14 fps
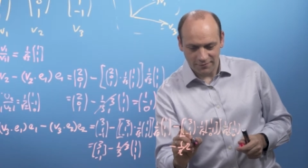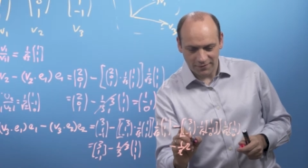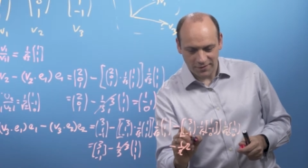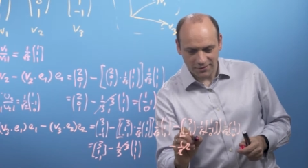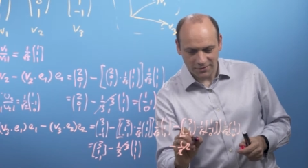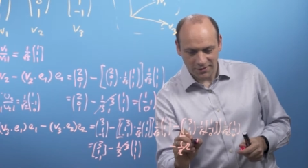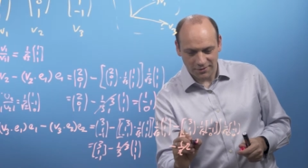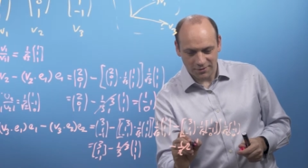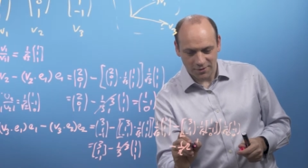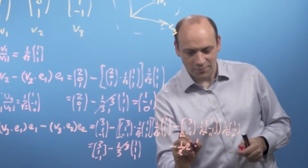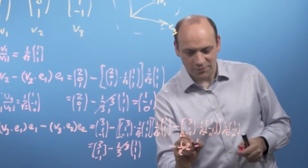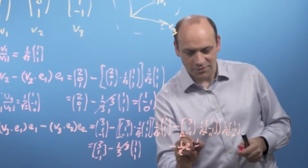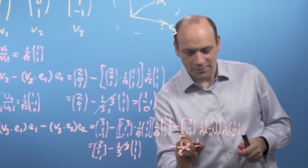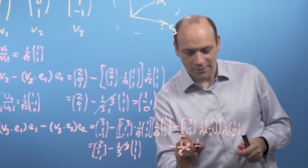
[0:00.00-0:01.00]
fixed the
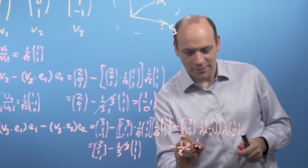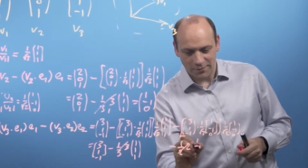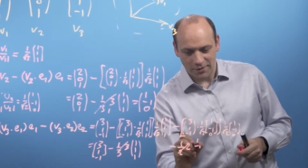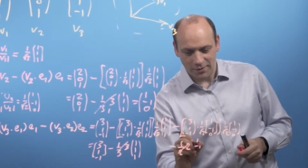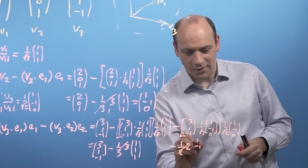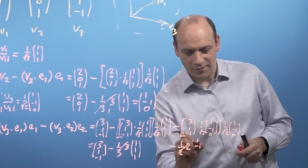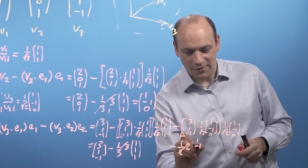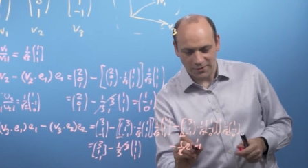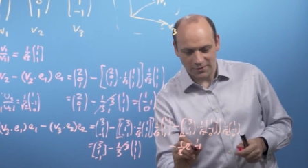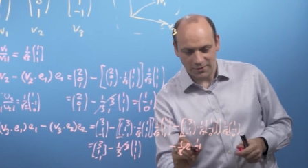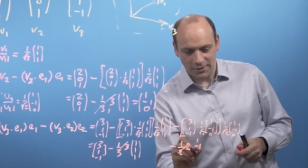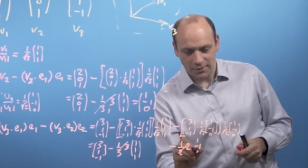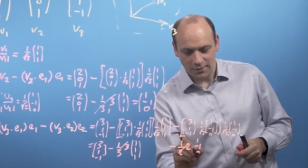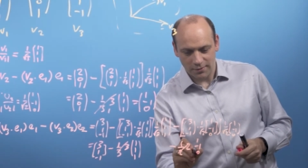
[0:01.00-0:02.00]
example to make my life
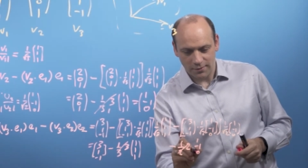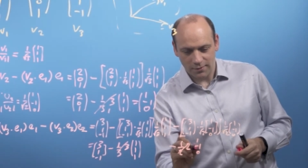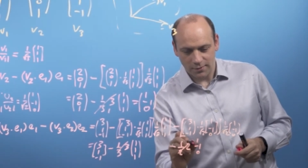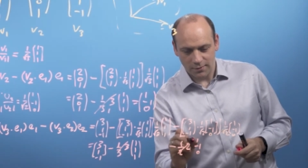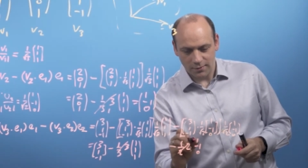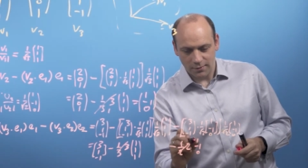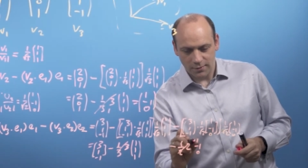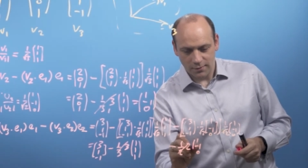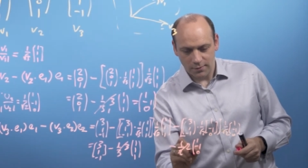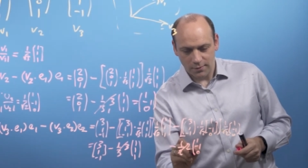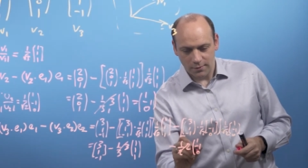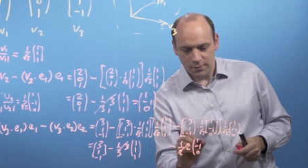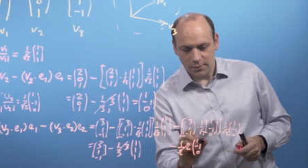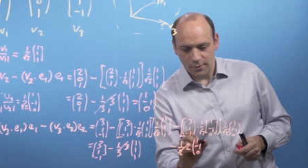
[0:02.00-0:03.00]
easy.
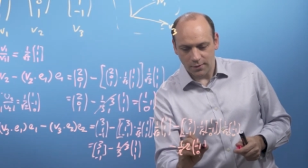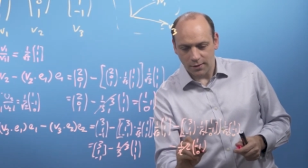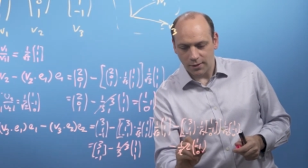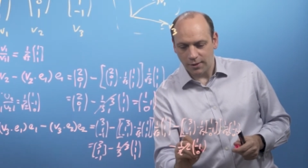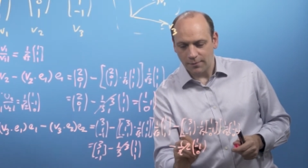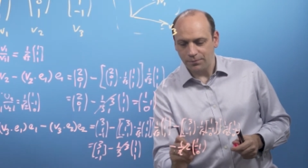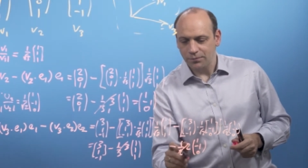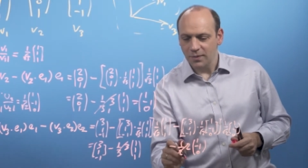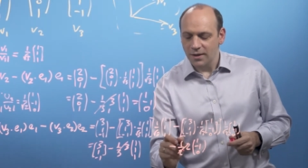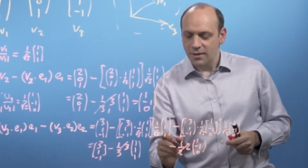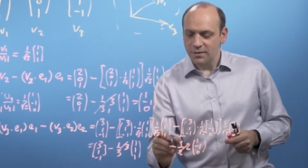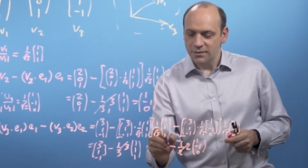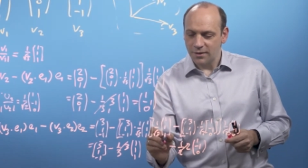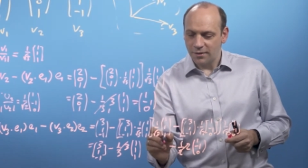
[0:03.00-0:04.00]

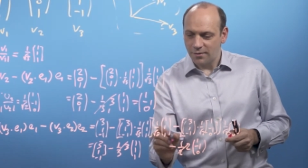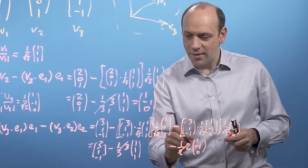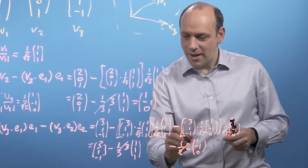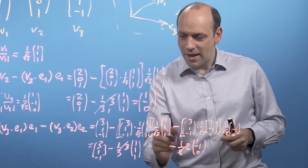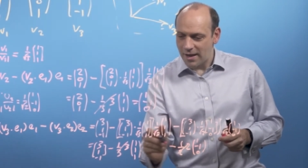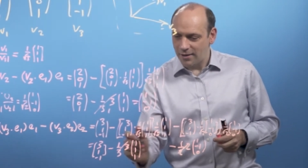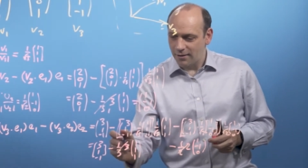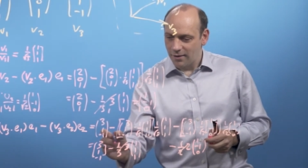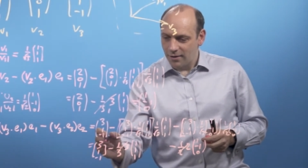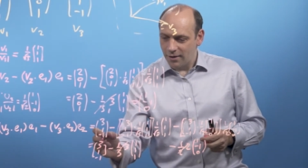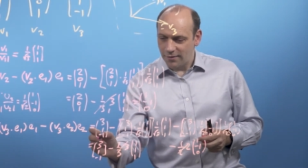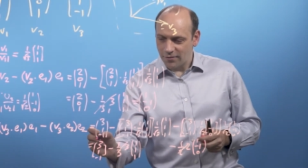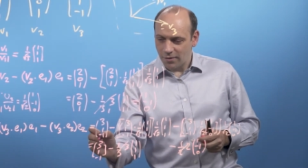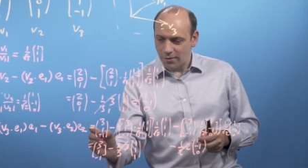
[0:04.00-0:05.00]
So then
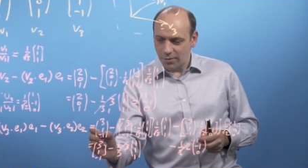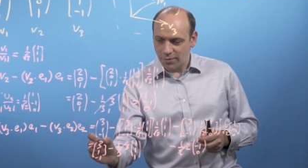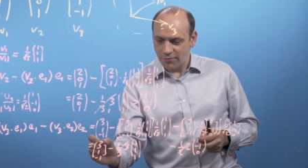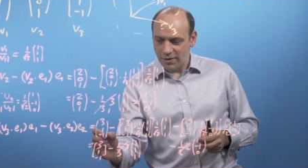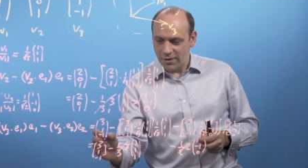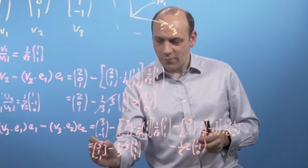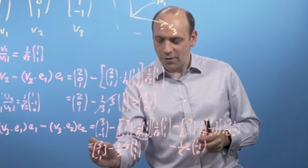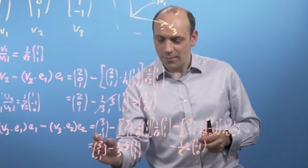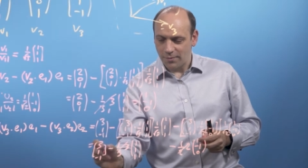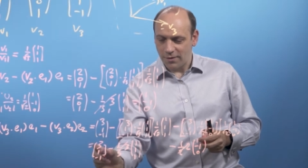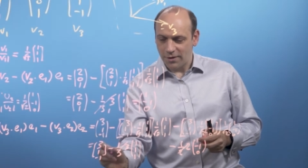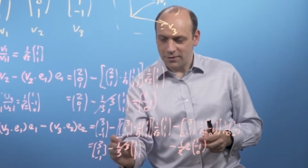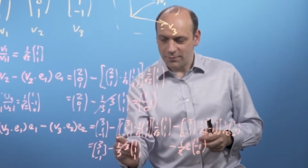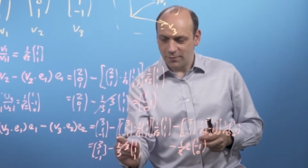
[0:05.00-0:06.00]
I've got 3, 1,
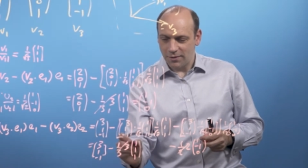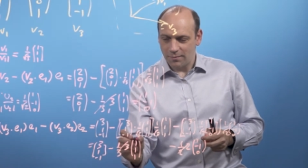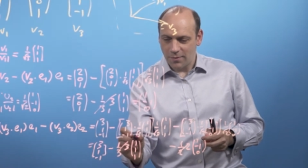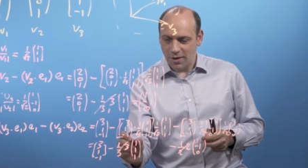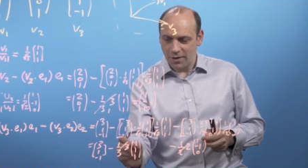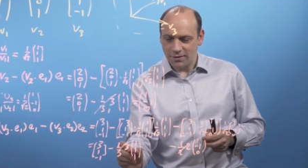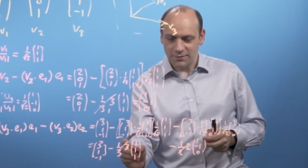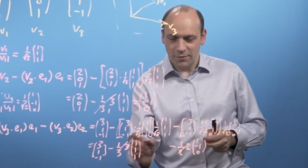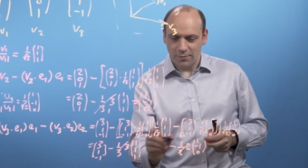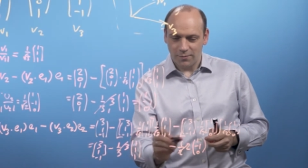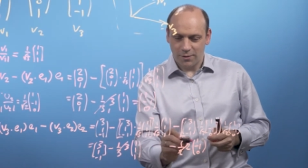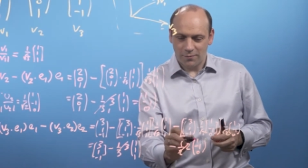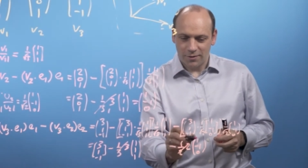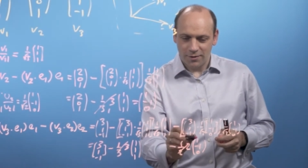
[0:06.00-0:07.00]
minus 1, minus 1,
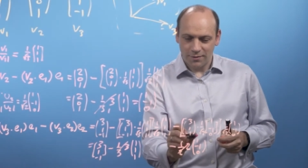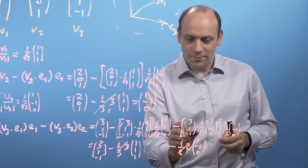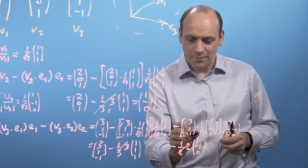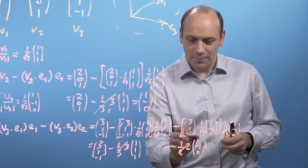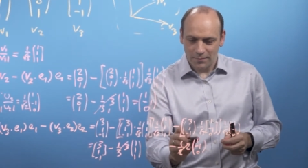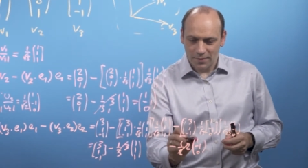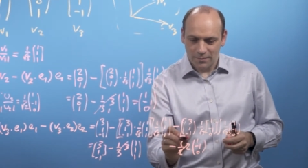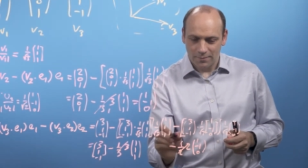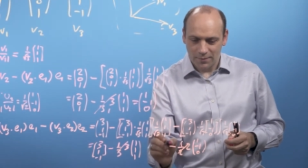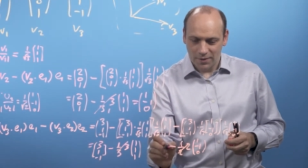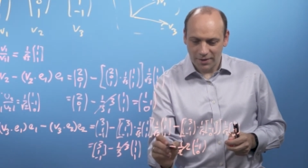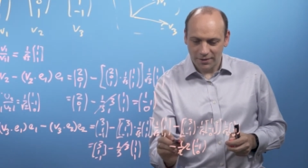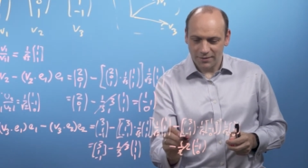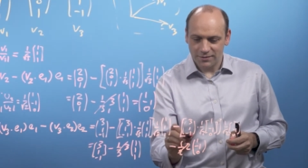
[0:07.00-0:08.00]
1, 1,
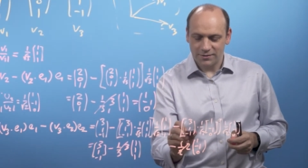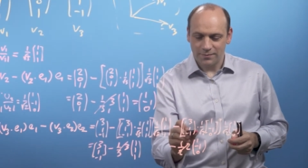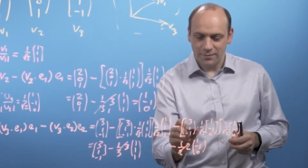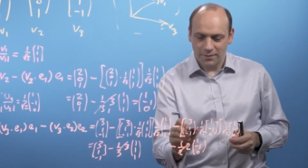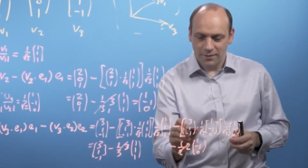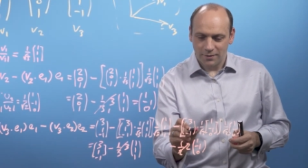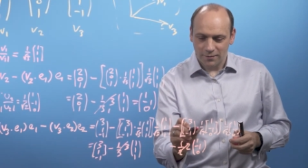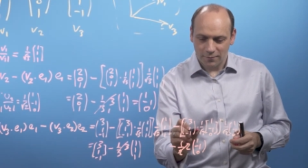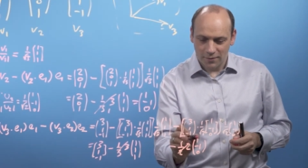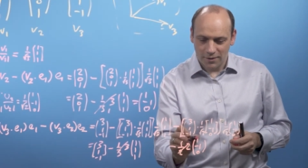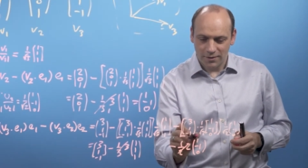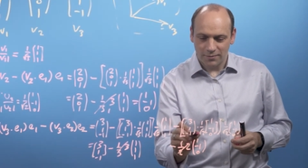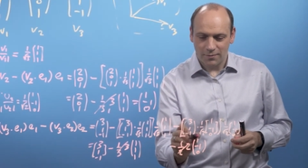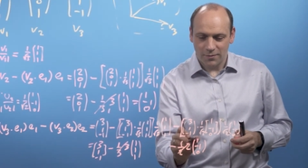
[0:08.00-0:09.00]
minus
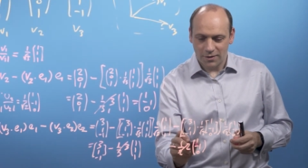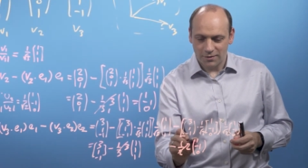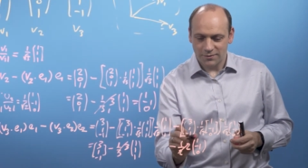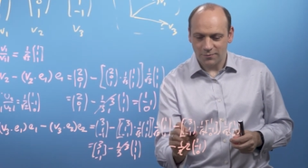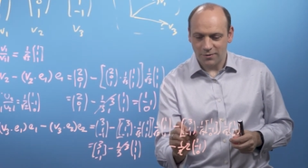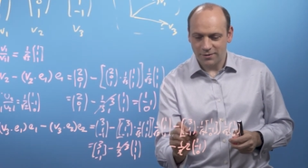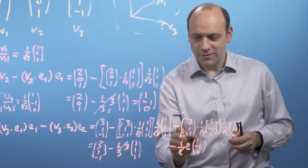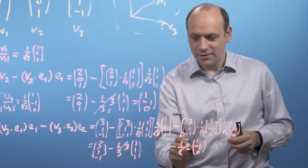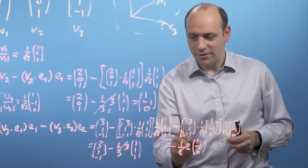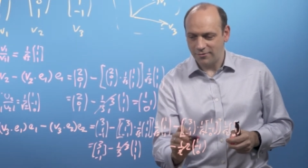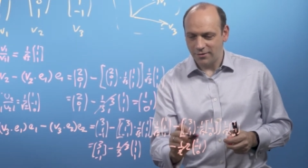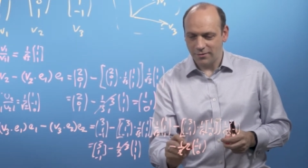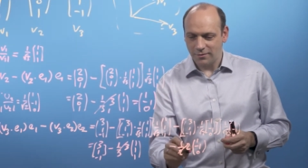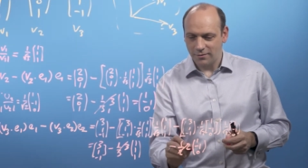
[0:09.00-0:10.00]
1, minus 1,
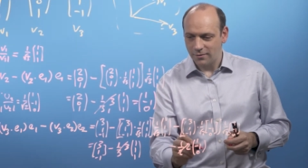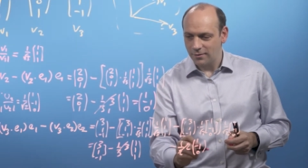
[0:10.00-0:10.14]
0.